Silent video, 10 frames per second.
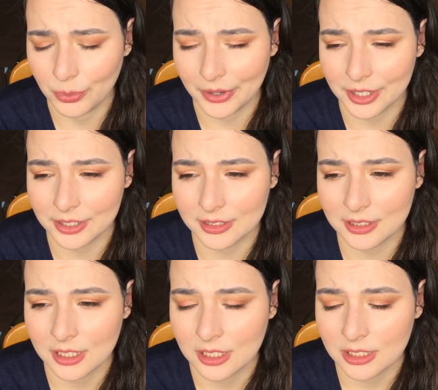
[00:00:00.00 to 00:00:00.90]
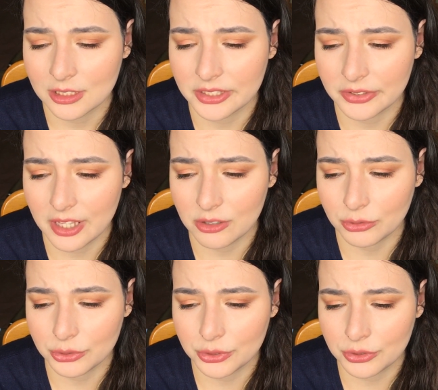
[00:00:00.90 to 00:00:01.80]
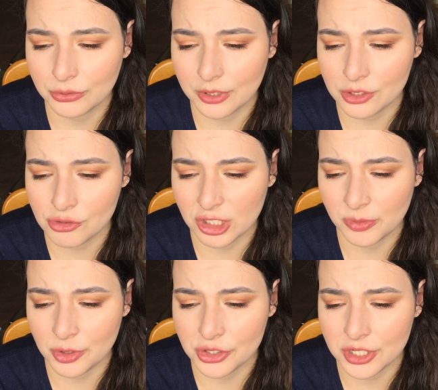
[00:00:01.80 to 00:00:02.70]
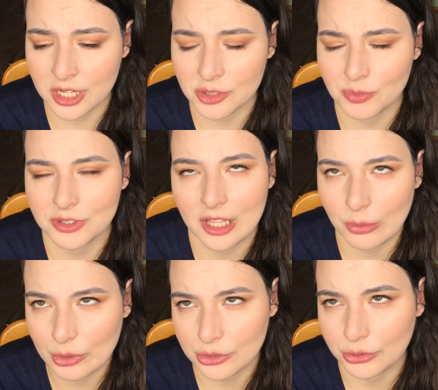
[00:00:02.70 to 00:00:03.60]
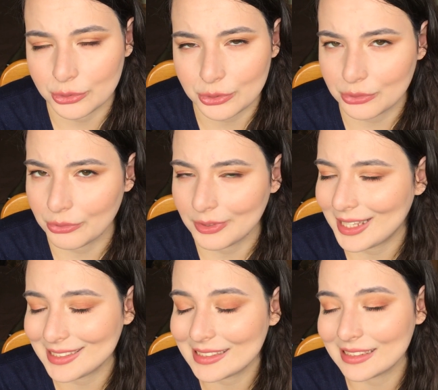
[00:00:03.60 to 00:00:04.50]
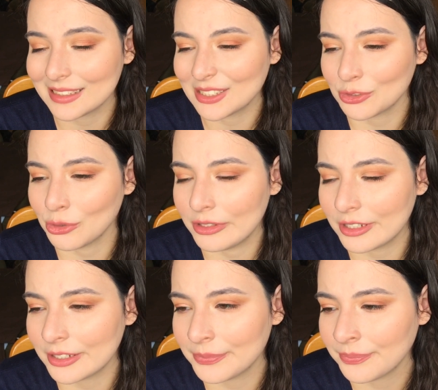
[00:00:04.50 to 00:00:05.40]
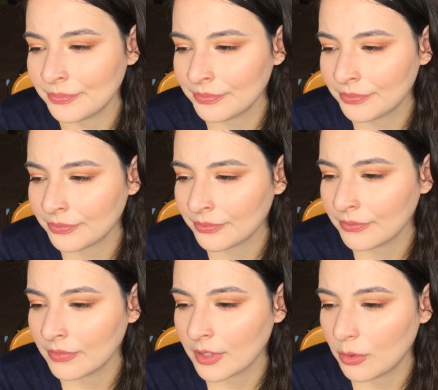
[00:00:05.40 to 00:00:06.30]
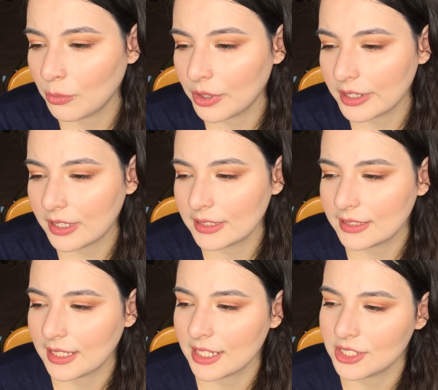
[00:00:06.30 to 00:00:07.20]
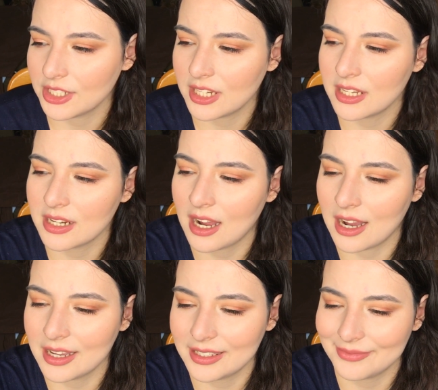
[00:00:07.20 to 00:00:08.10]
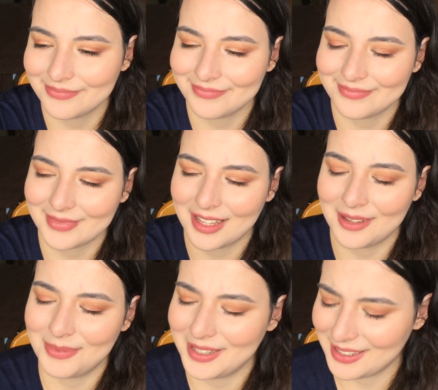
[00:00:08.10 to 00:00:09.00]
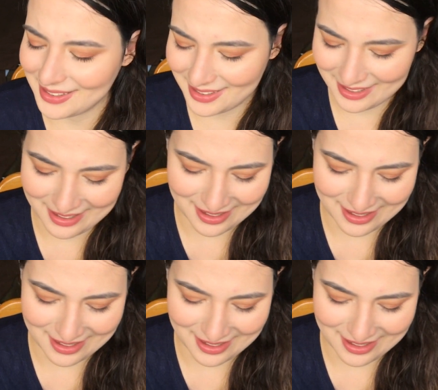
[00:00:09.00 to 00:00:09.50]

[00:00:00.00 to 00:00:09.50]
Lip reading: bars, so that also contributed, but that was also less than $1. What else I did? I mean